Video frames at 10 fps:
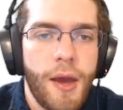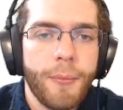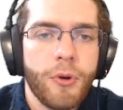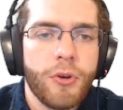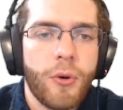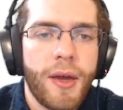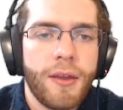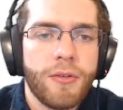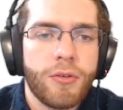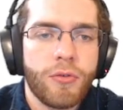I'm going to go
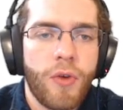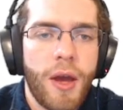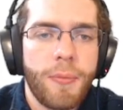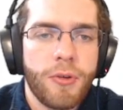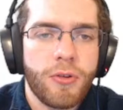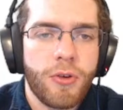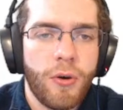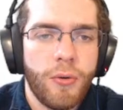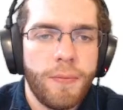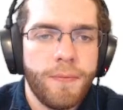ahead and just grab this
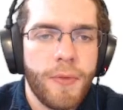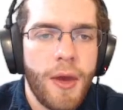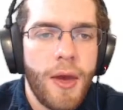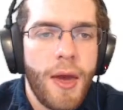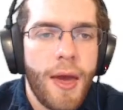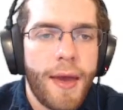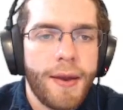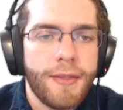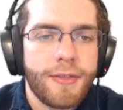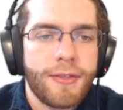code.
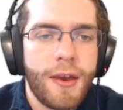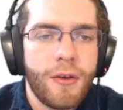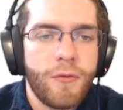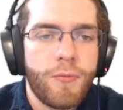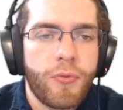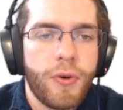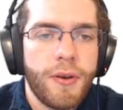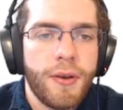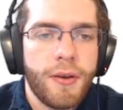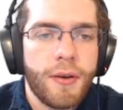And instead of
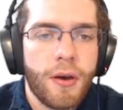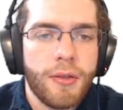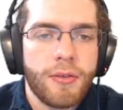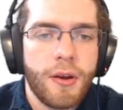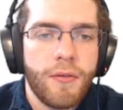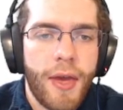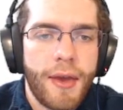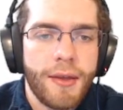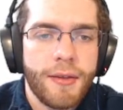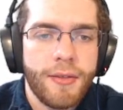
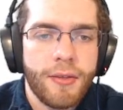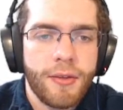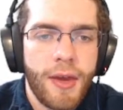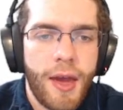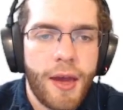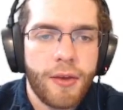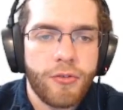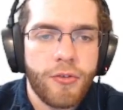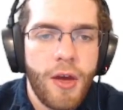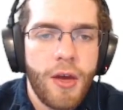adding in this
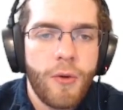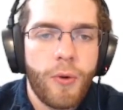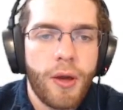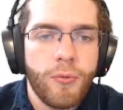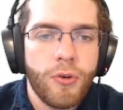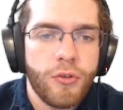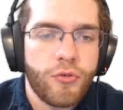cache, what I'm going